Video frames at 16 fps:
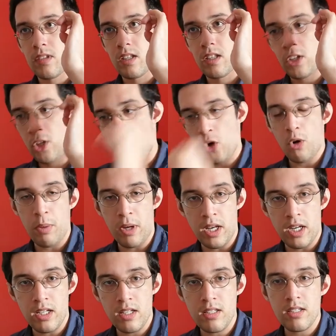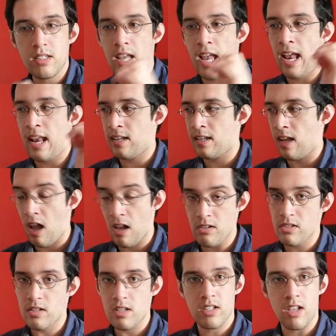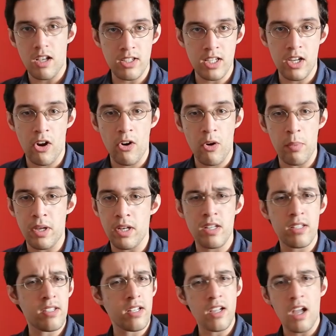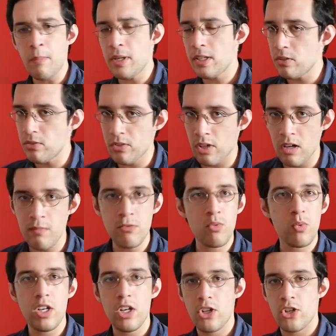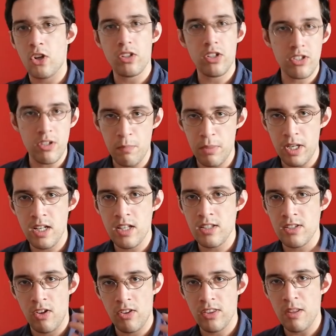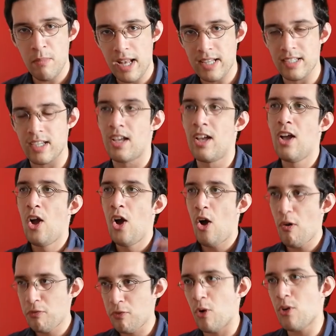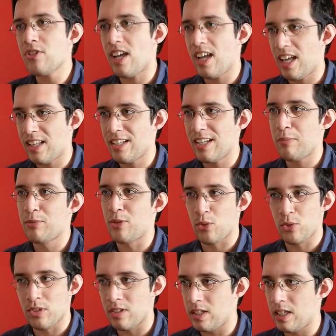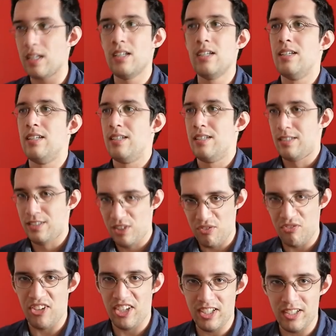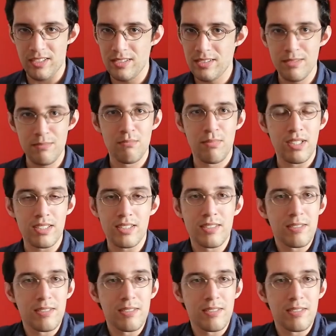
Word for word: your opinions and us discussing our opinions and coming to terms with each other's opinions on the matter. Of course I ended up totally defeated but